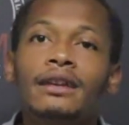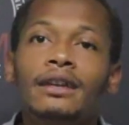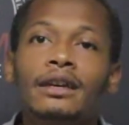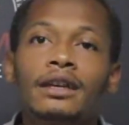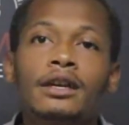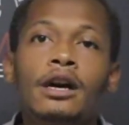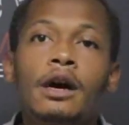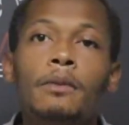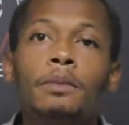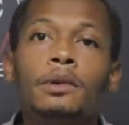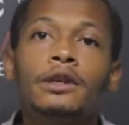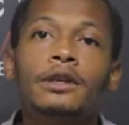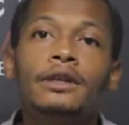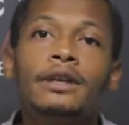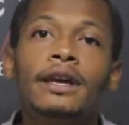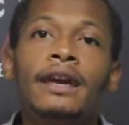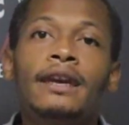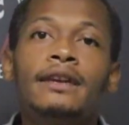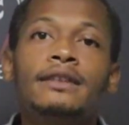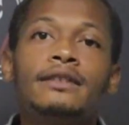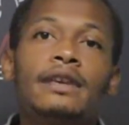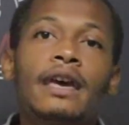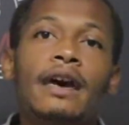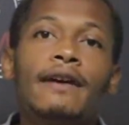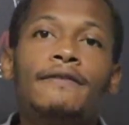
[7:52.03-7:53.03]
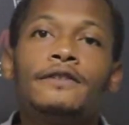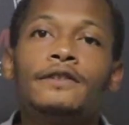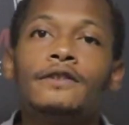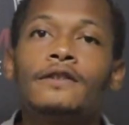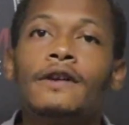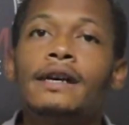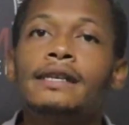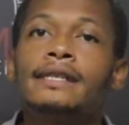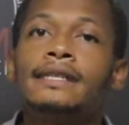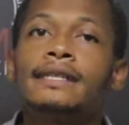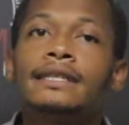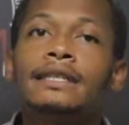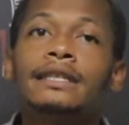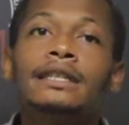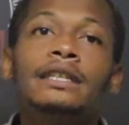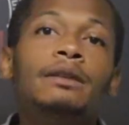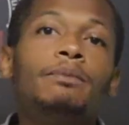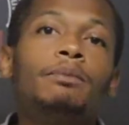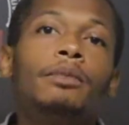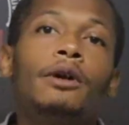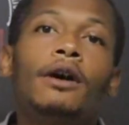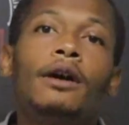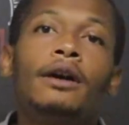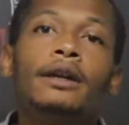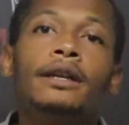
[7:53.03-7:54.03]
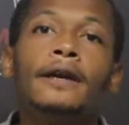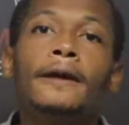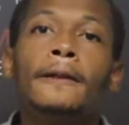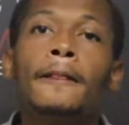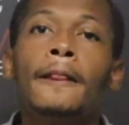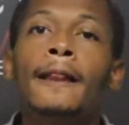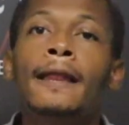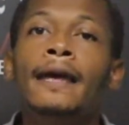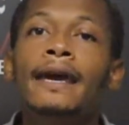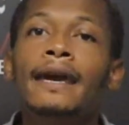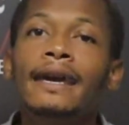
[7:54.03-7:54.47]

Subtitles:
in a couple of days after I sleep on it?